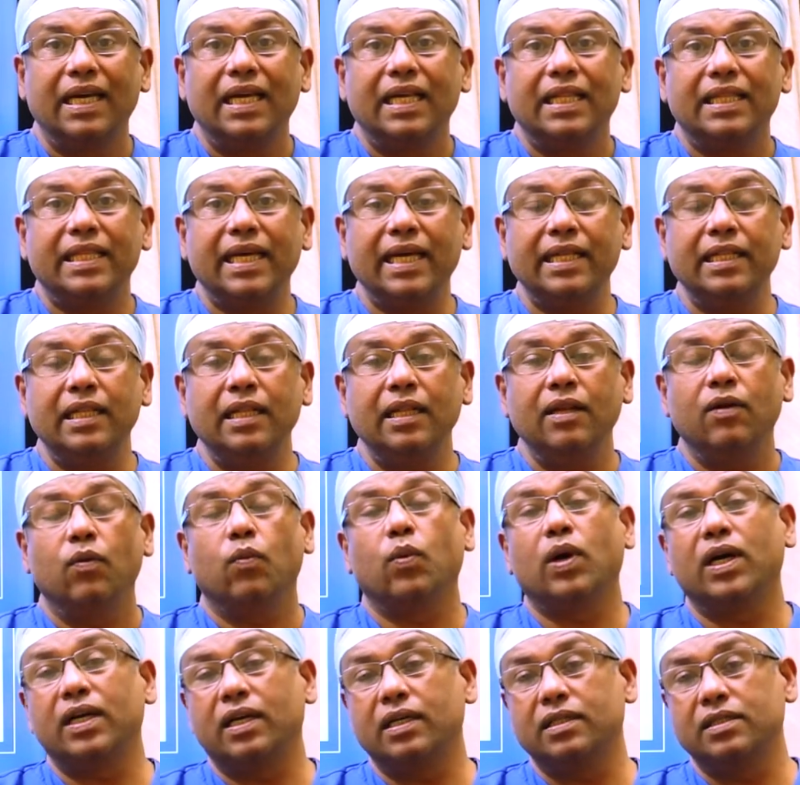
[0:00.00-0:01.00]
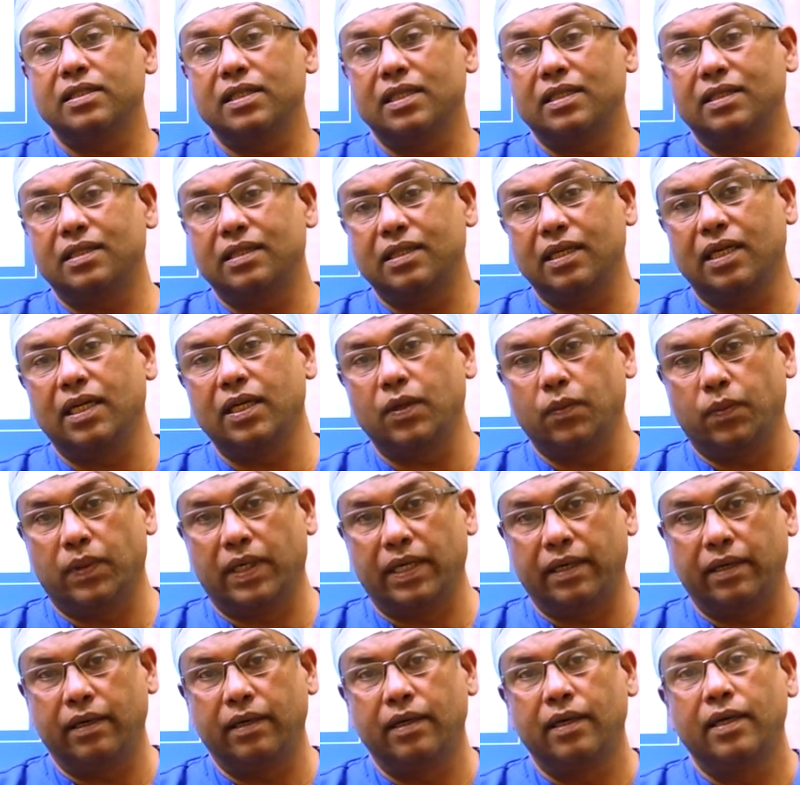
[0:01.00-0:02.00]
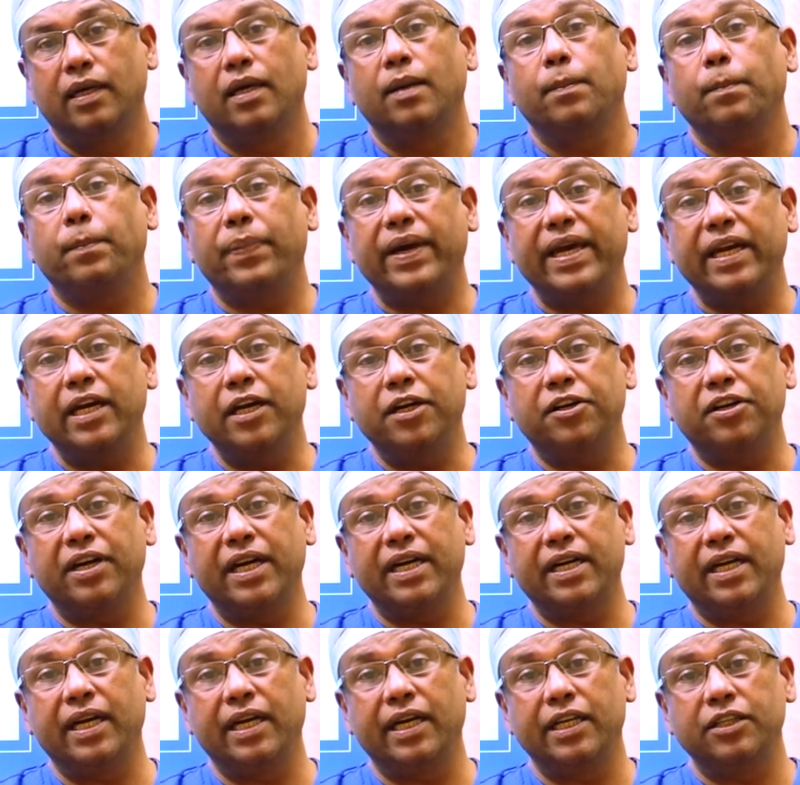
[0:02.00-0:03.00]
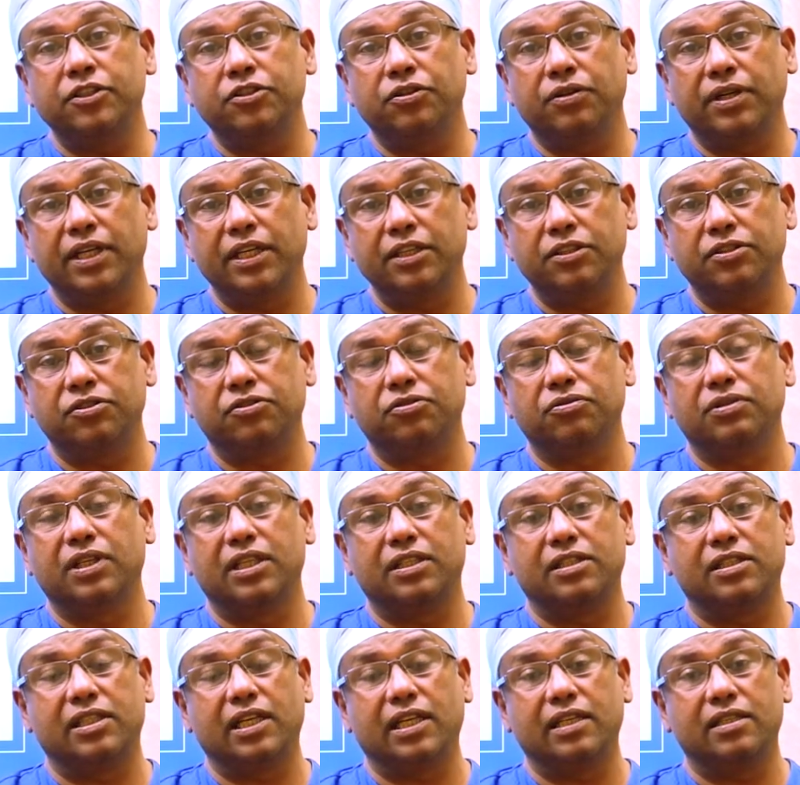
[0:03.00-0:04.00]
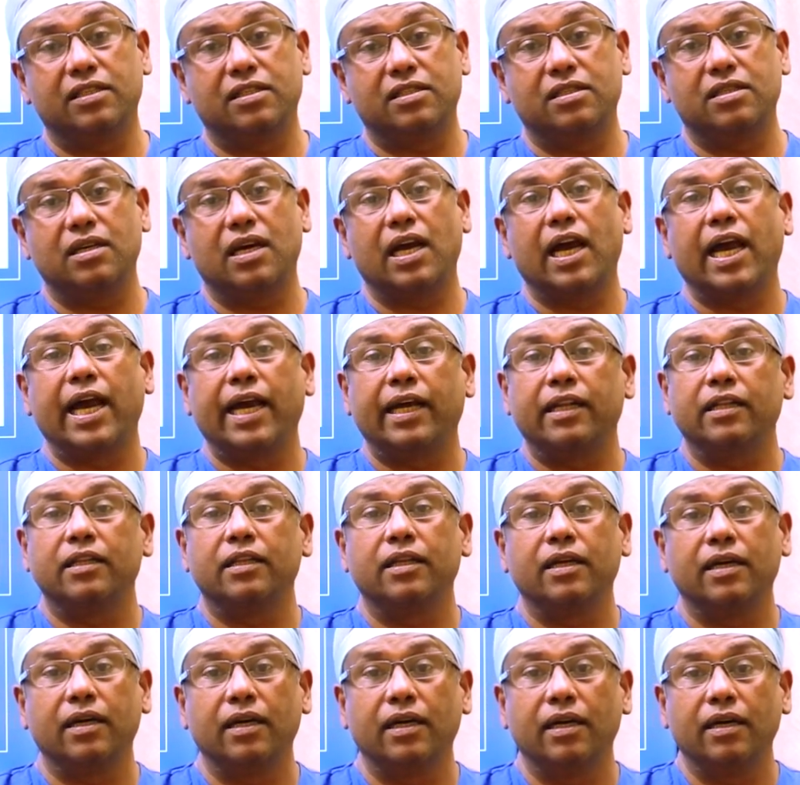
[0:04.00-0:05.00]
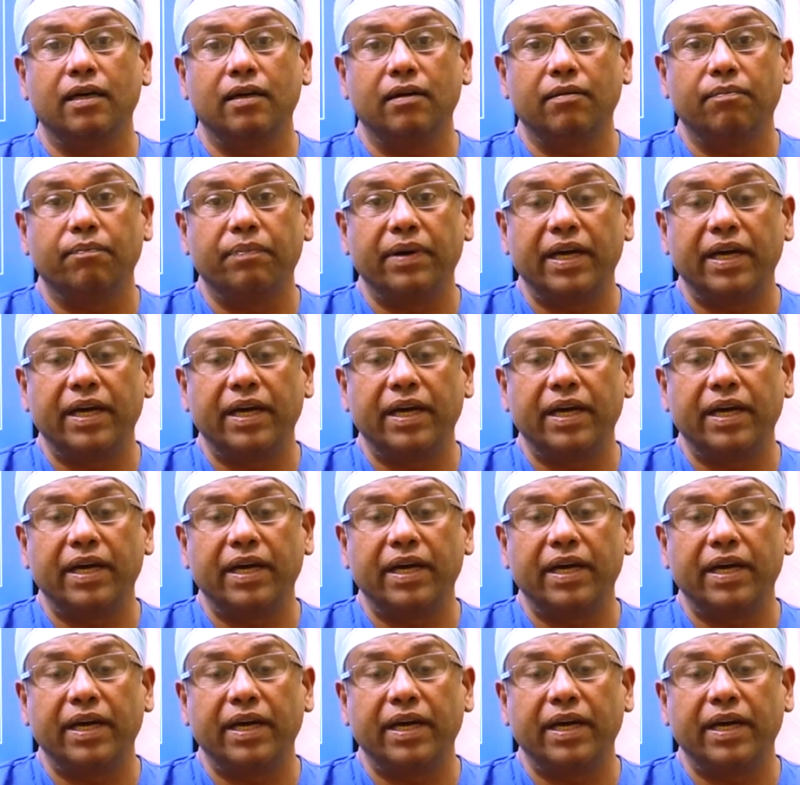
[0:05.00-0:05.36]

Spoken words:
Then what is the third one? Penetrating injuries to the chest and the